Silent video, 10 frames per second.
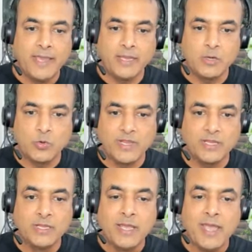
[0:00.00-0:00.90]

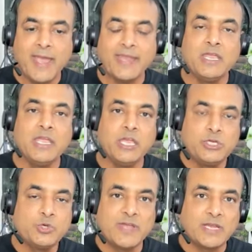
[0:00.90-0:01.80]
including any
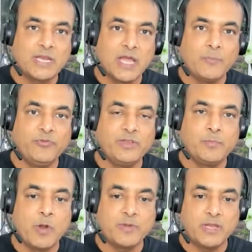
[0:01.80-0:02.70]
issues that comes with
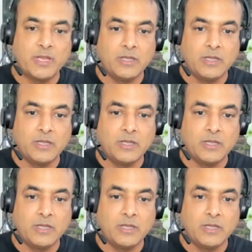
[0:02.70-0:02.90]
prompt